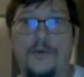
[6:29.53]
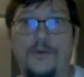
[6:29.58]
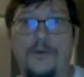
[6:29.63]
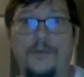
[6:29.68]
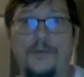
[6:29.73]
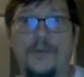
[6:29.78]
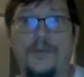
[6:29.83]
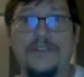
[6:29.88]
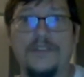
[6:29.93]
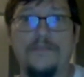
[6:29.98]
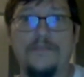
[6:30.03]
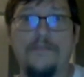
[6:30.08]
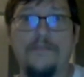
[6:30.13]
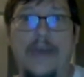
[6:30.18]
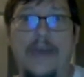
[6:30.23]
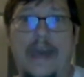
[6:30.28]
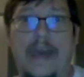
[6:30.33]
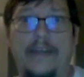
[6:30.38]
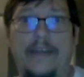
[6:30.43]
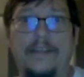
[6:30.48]
wasn't
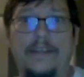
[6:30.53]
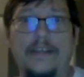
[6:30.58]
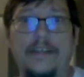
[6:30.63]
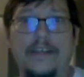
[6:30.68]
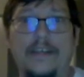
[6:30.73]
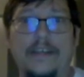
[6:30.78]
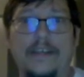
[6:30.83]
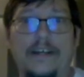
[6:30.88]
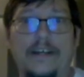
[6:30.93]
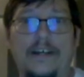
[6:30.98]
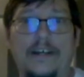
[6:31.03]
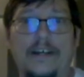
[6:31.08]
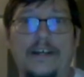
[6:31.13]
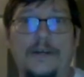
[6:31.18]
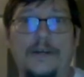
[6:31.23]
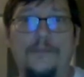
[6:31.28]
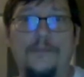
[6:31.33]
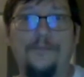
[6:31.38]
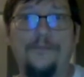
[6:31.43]
bad. Um,